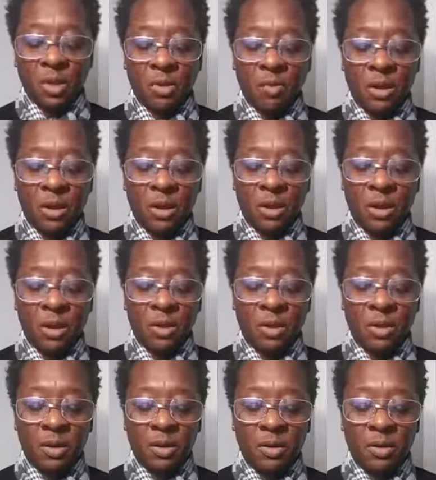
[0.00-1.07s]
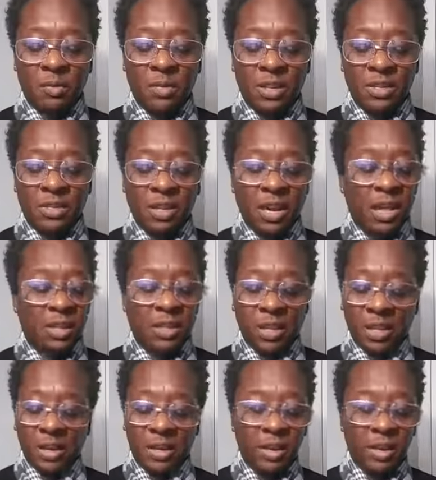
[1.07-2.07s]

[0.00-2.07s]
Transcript: But uh, but it's nothing.